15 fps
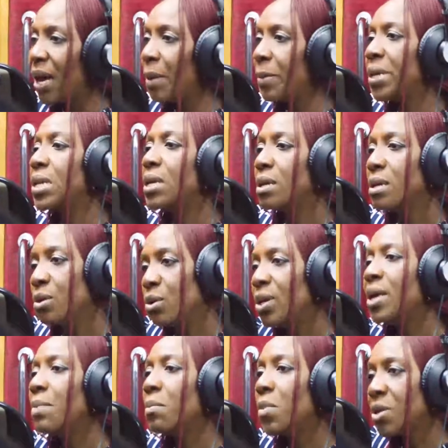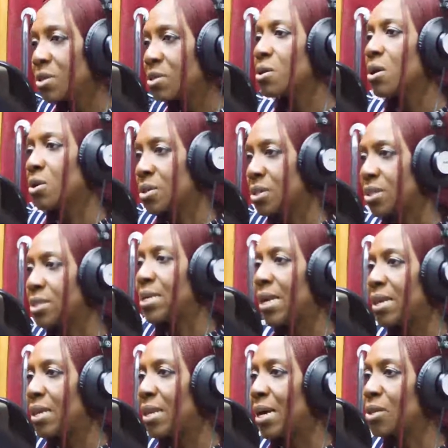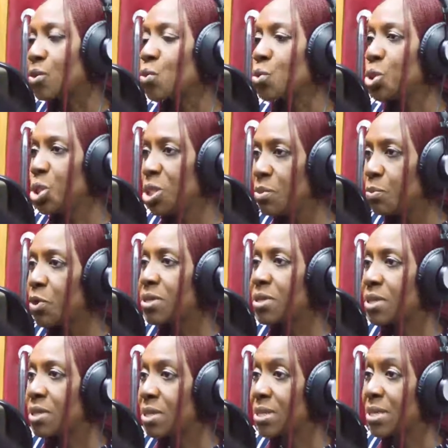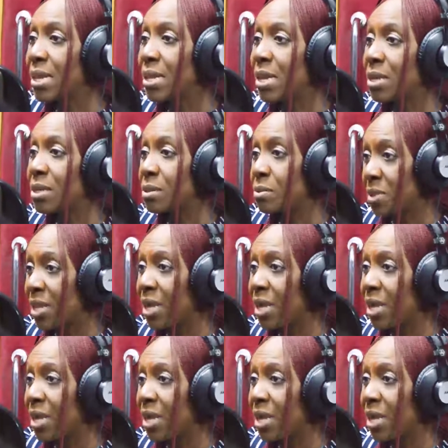he must understand that, or she must understand that.